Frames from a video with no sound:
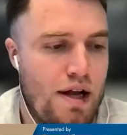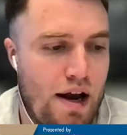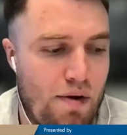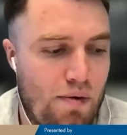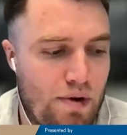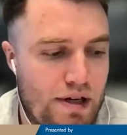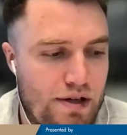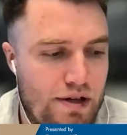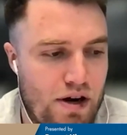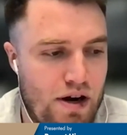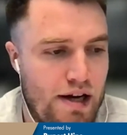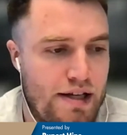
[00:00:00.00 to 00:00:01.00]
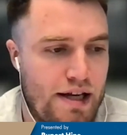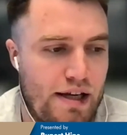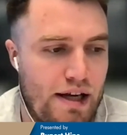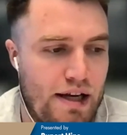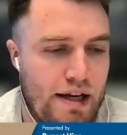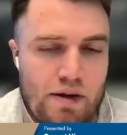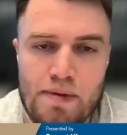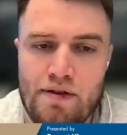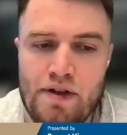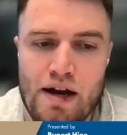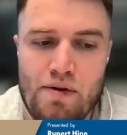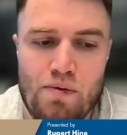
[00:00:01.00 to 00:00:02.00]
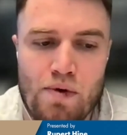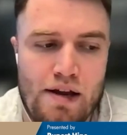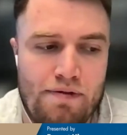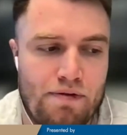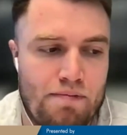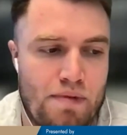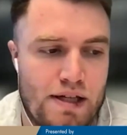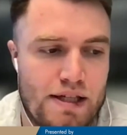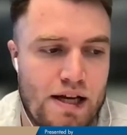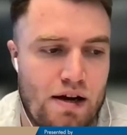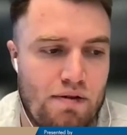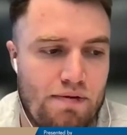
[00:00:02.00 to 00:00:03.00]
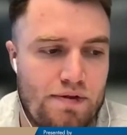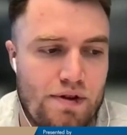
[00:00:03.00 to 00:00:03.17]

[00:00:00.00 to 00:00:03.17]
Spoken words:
And I wanted to try and take a little bit of that away from myself,